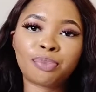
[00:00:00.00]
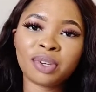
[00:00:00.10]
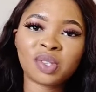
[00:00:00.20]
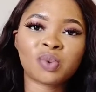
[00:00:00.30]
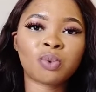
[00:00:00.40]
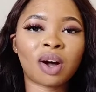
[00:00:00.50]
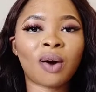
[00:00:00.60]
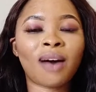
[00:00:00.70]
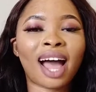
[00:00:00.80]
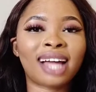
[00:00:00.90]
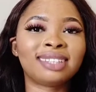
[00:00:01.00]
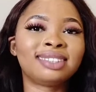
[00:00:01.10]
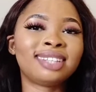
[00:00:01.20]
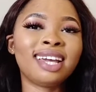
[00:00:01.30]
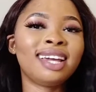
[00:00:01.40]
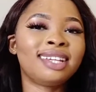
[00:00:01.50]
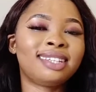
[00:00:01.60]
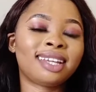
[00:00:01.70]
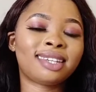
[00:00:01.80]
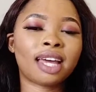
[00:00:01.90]
breathe well, and
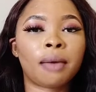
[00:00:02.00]
they,